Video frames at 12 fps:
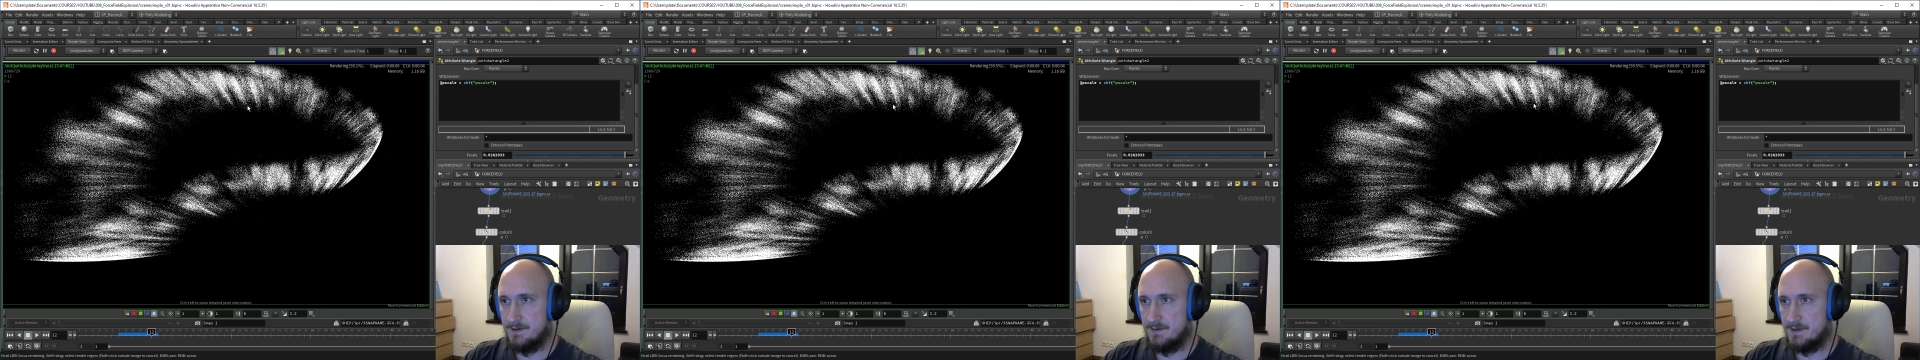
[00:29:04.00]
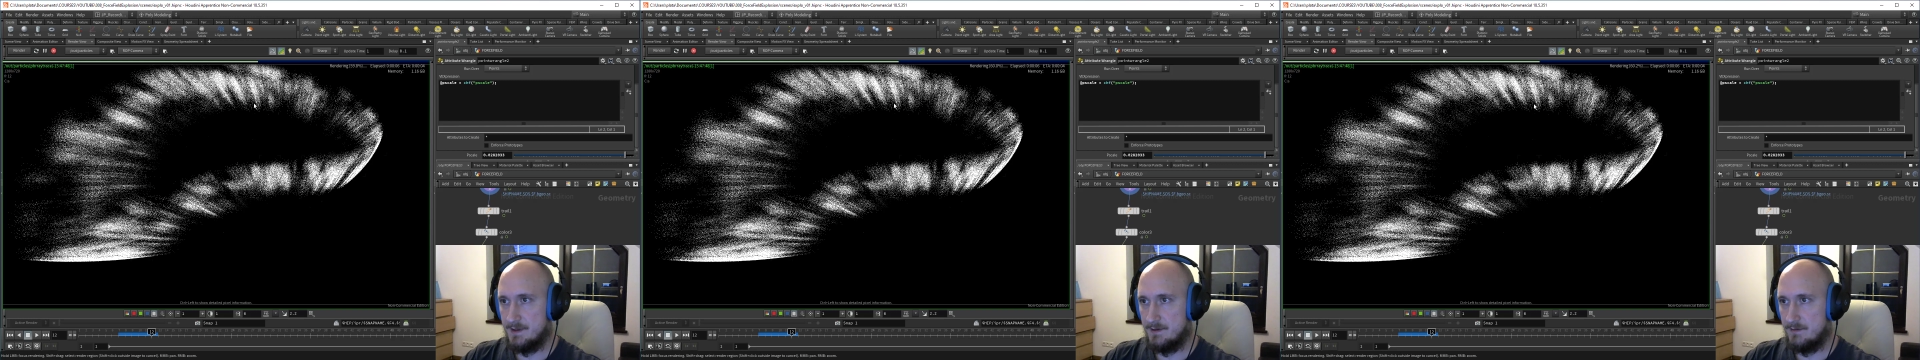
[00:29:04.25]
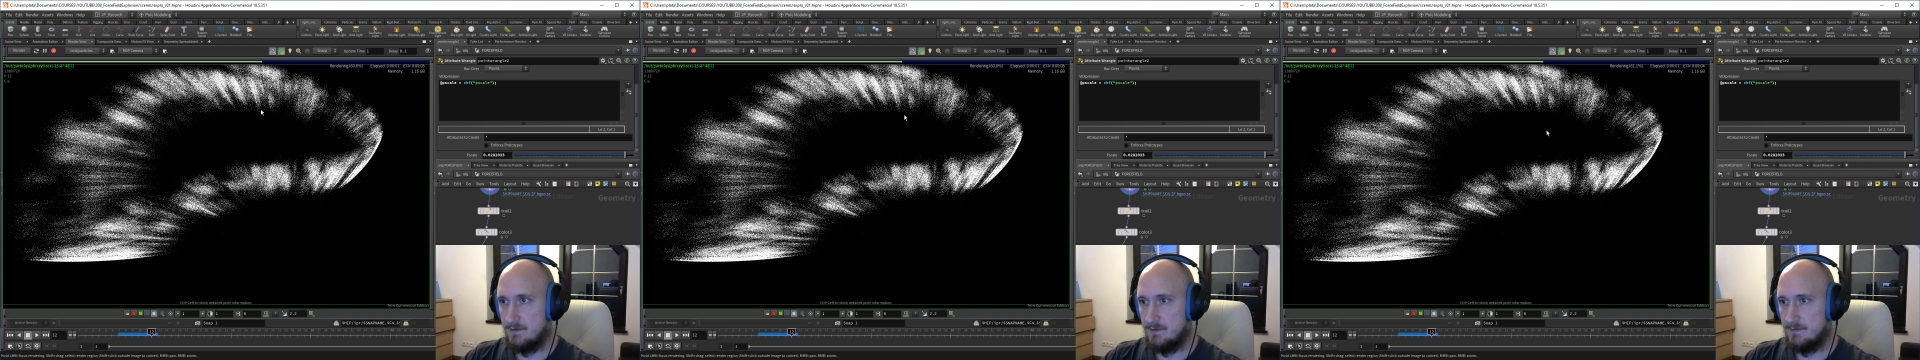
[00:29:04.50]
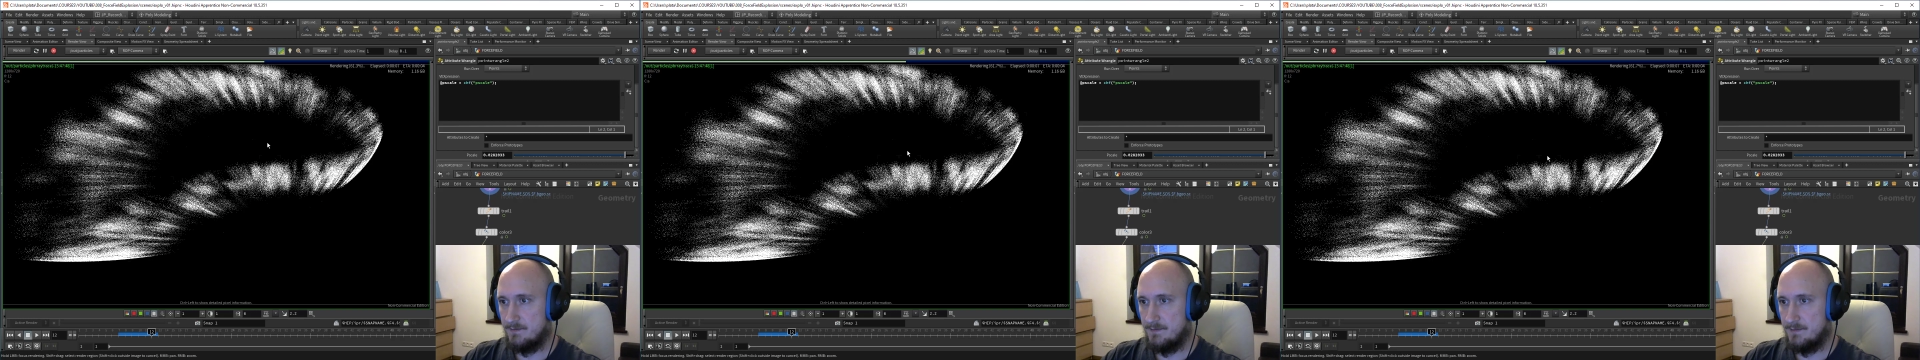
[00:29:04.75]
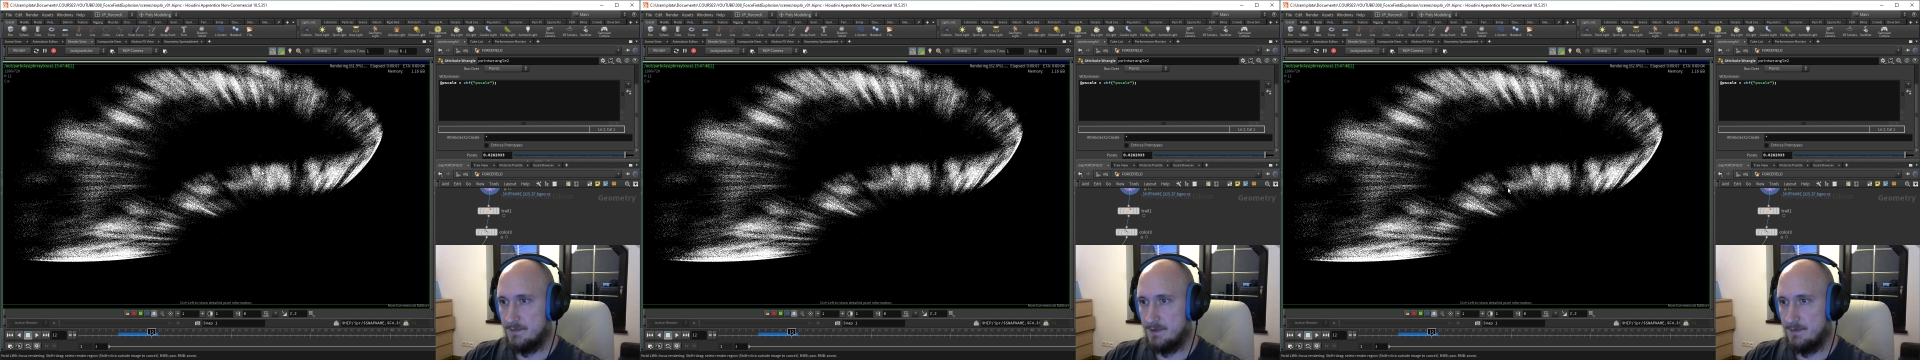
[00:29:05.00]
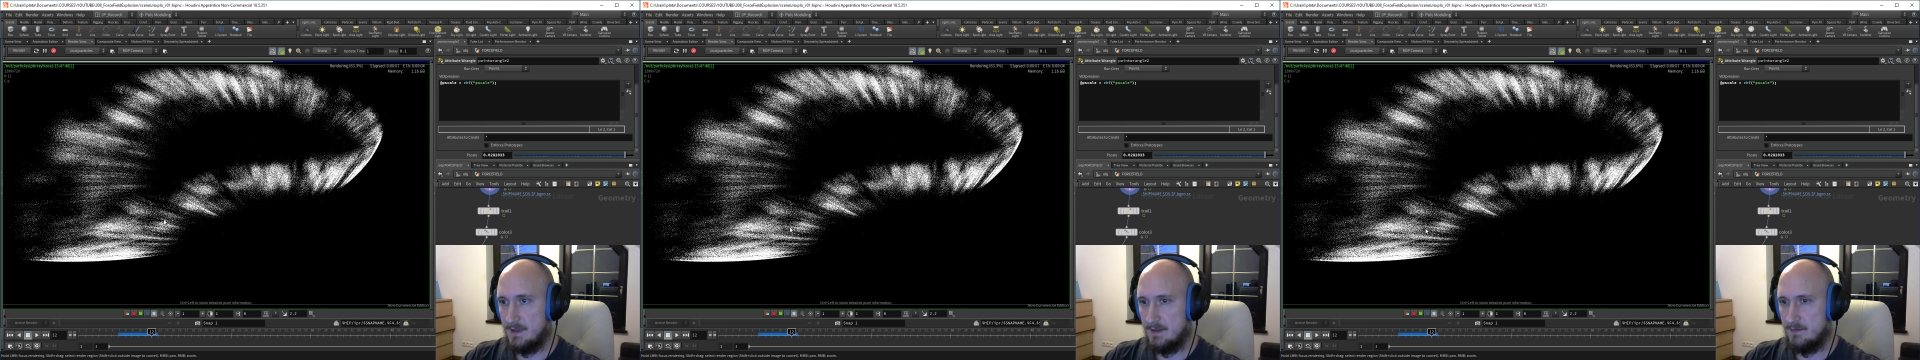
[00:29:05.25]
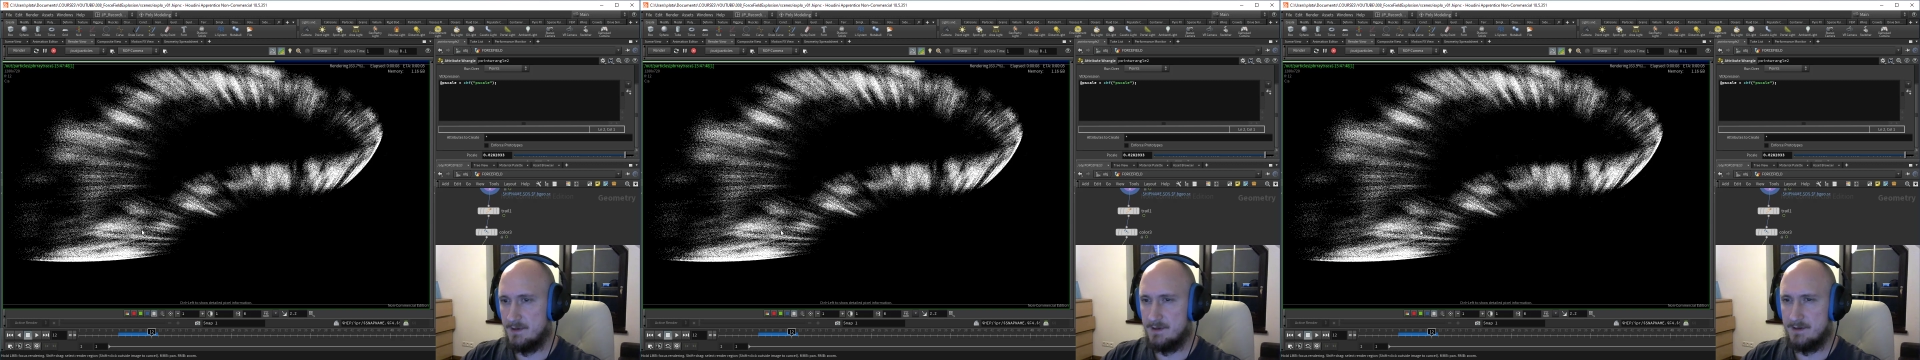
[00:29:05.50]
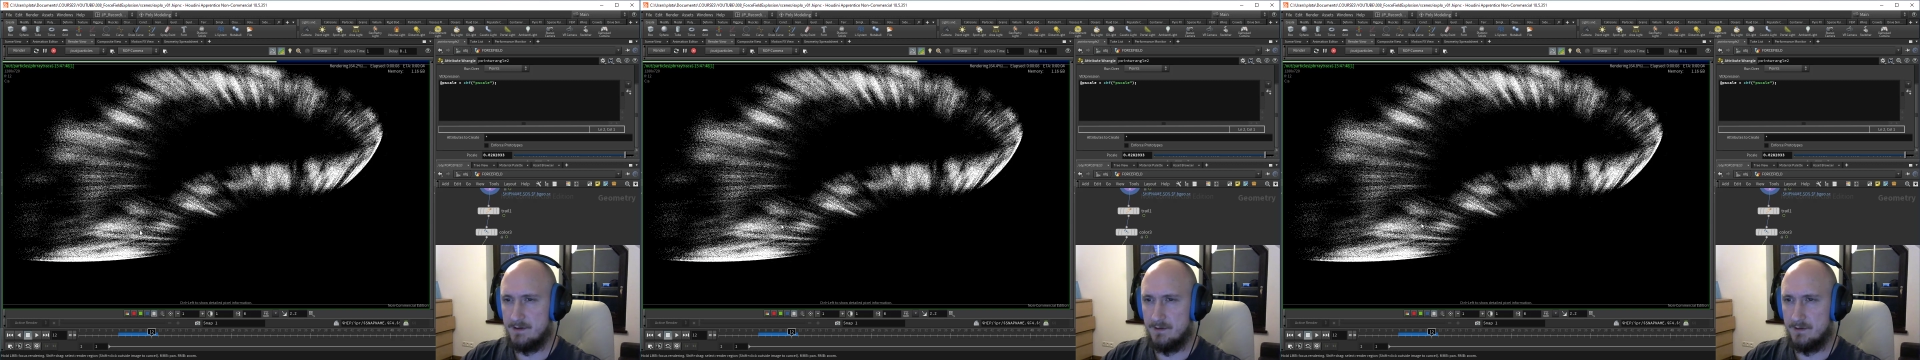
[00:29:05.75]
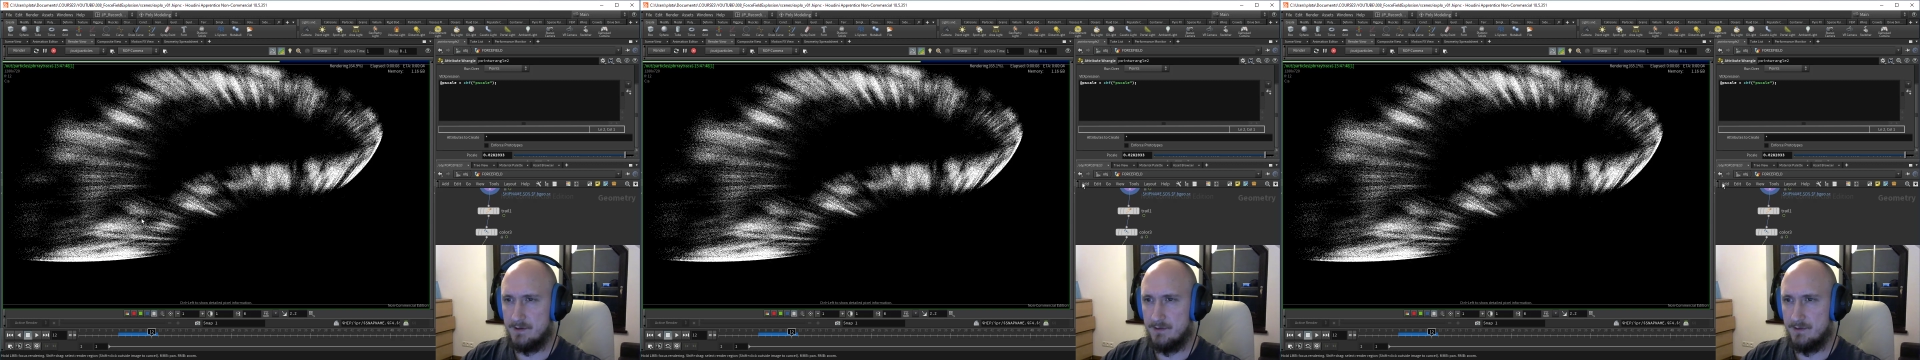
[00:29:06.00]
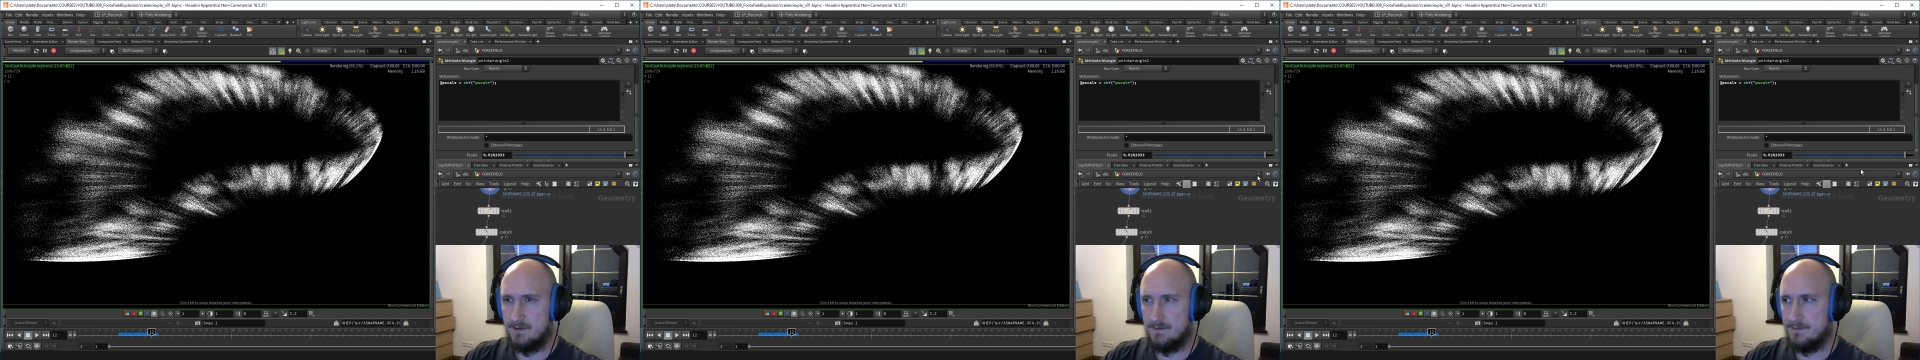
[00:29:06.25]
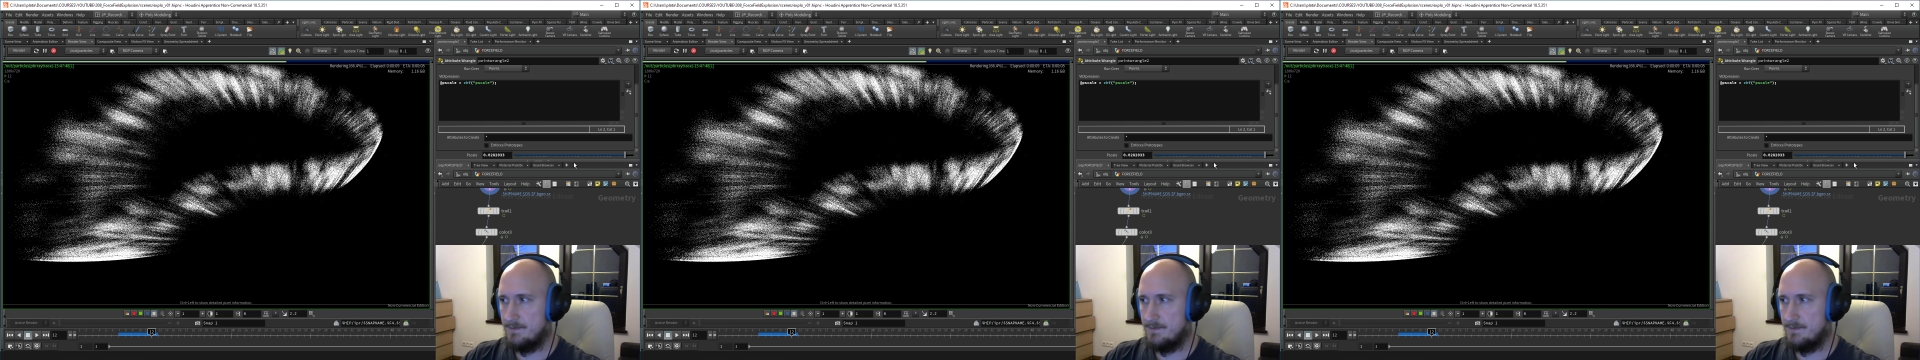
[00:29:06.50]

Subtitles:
start to look really bad, but it still looks good.